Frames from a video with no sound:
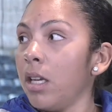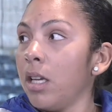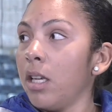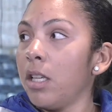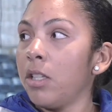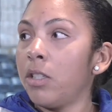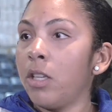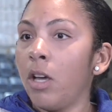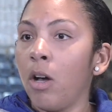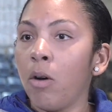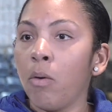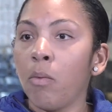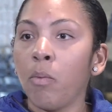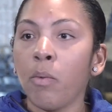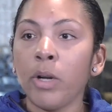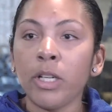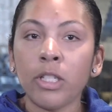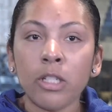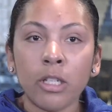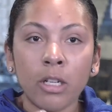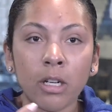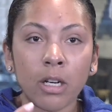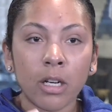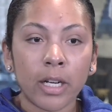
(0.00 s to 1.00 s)
So
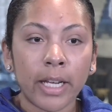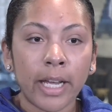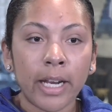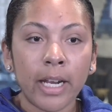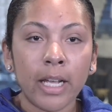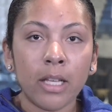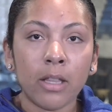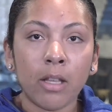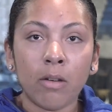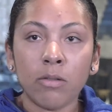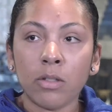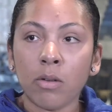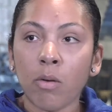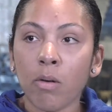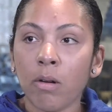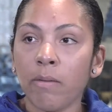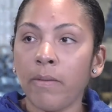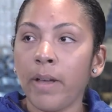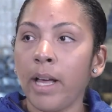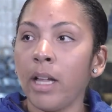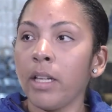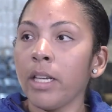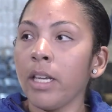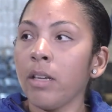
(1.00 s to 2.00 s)
once you're getting those core
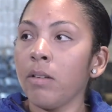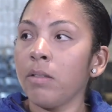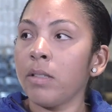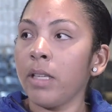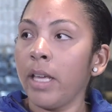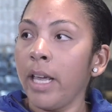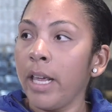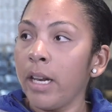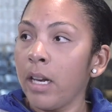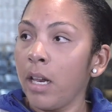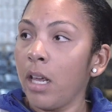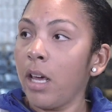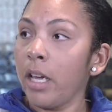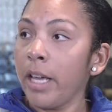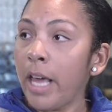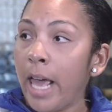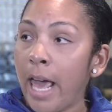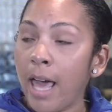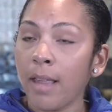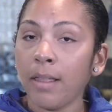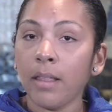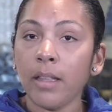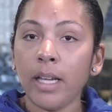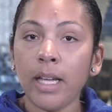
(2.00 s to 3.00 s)
values in the
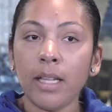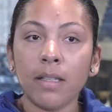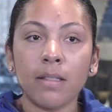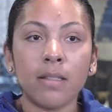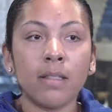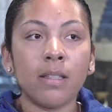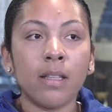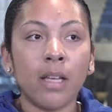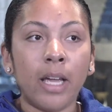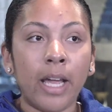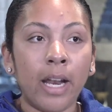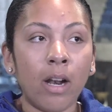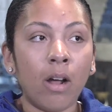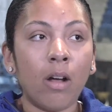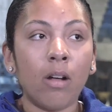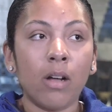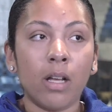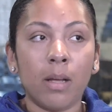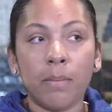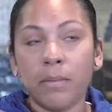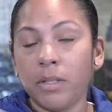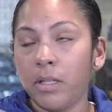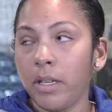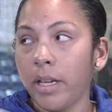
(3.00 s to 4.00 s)
athletes, it all
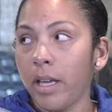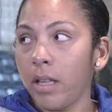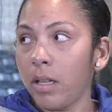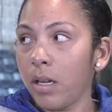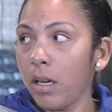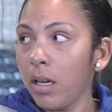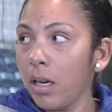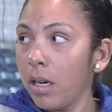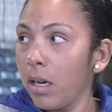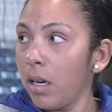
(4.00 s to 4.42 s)
comes together.